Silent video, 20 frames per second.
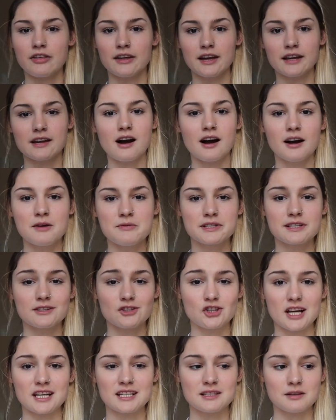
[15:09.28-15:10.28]
thing I would
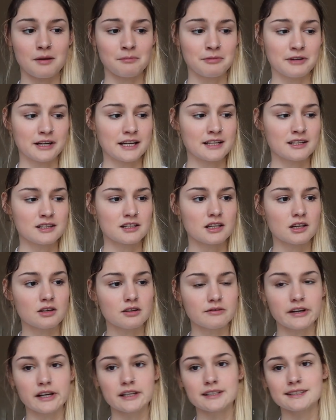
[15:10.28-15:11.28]
suggest bringing to
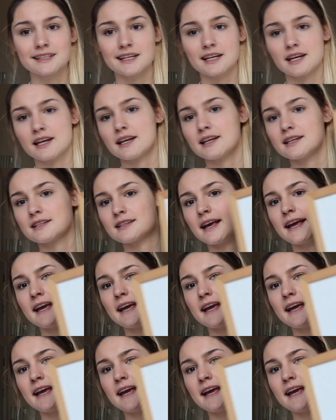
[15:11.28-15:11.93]
university is